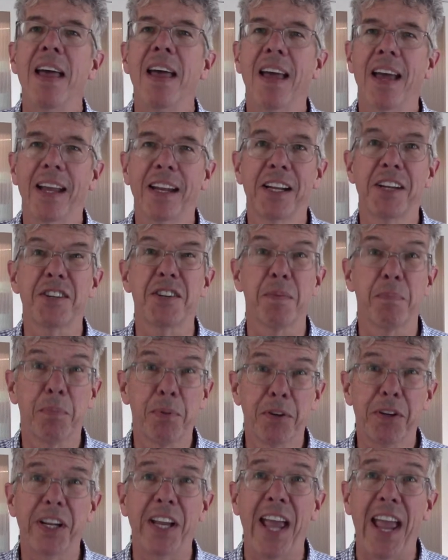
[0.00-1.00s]
and it's a
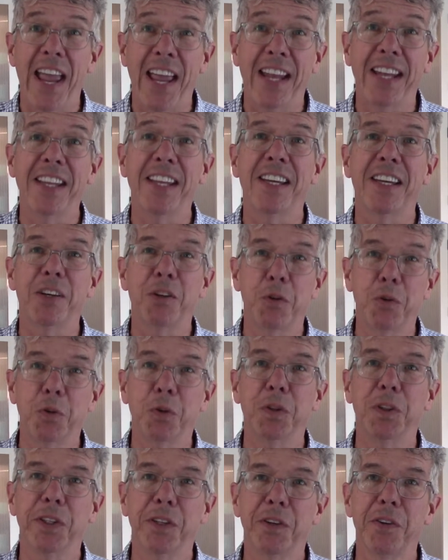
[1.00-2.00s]
pretty handy,
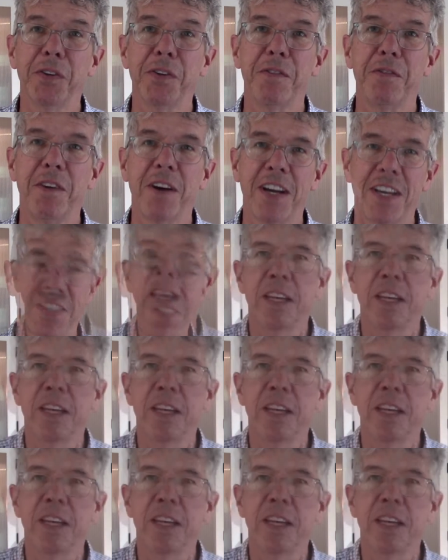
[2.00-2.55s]
cool little device.